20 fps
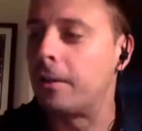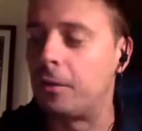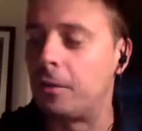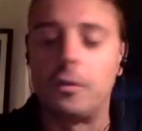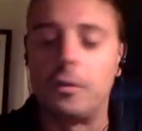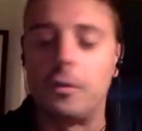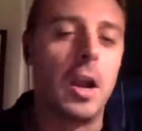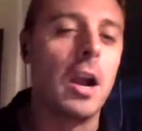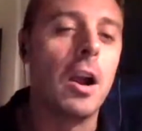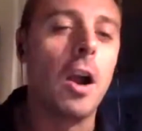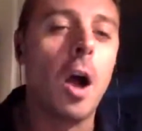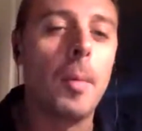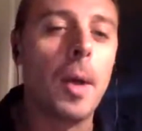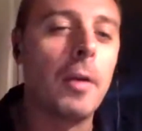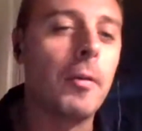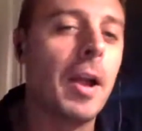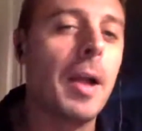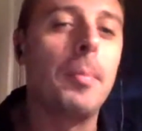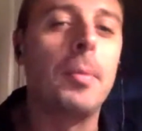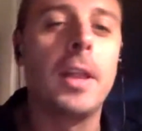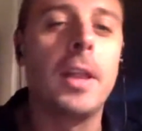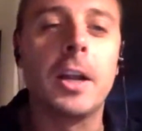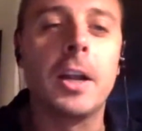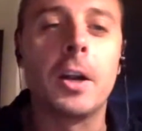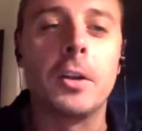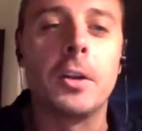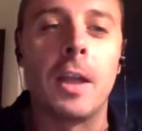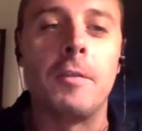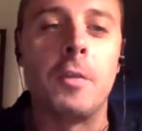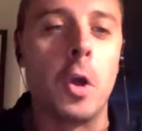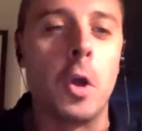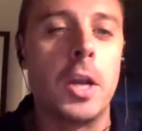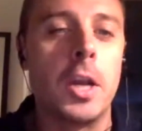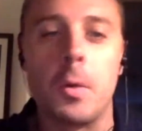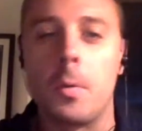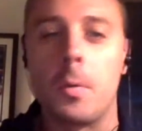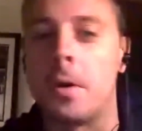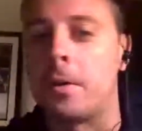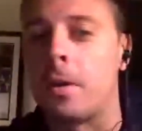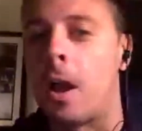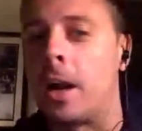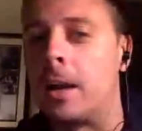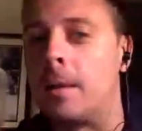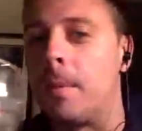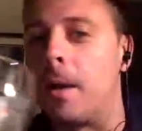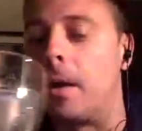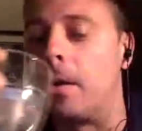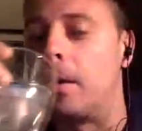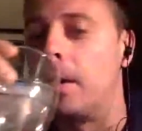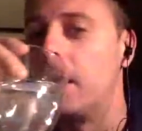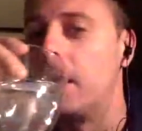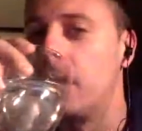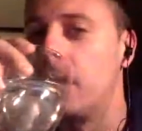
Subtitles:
Did you hear all my rambling, or do you have no idea what we were talking about?